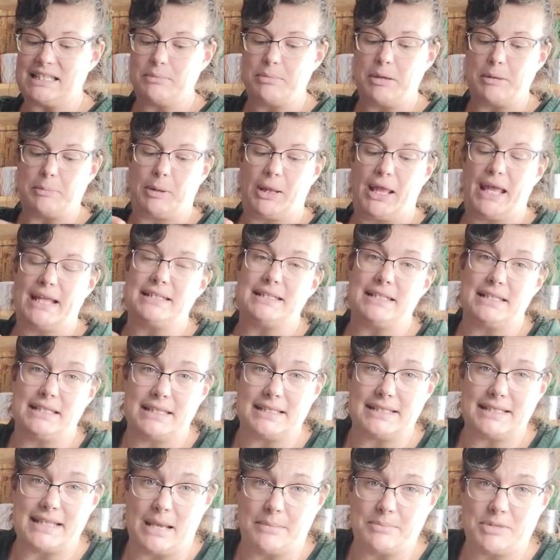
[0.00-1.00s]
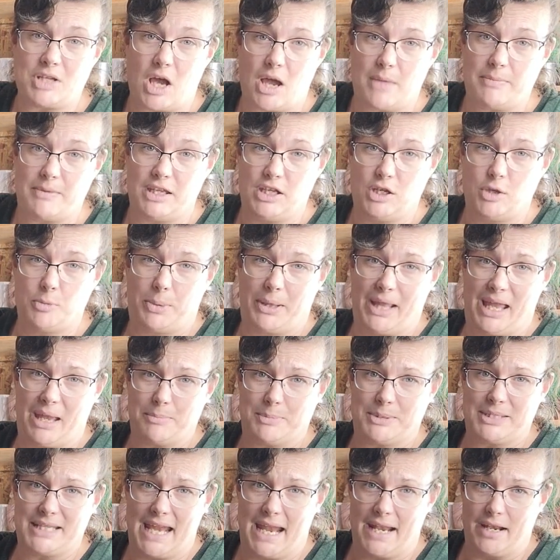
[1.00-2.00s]
be planted at the same time that you plant
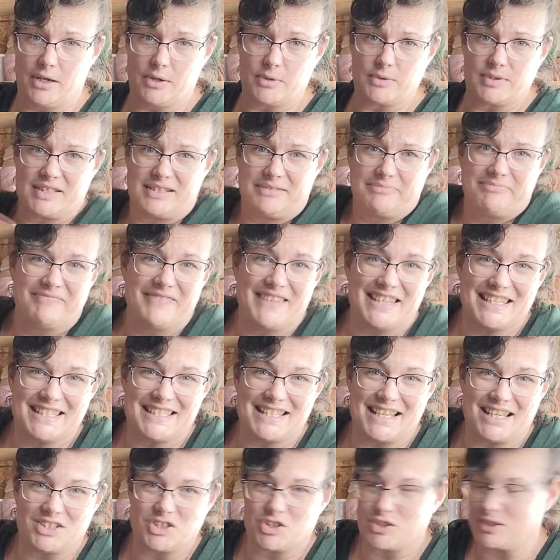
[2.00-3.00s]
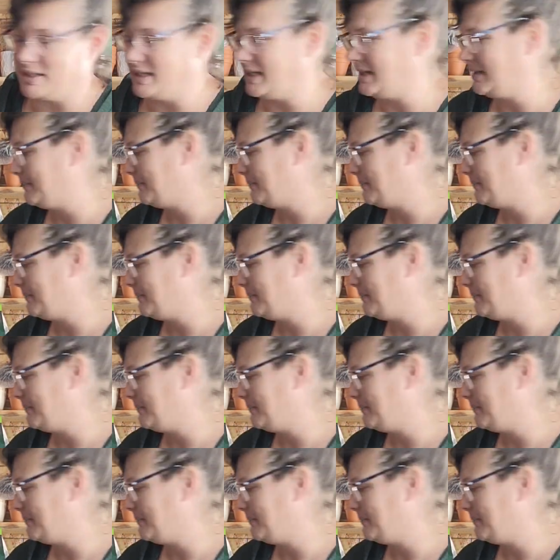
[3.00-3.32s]
potatoes, essentially.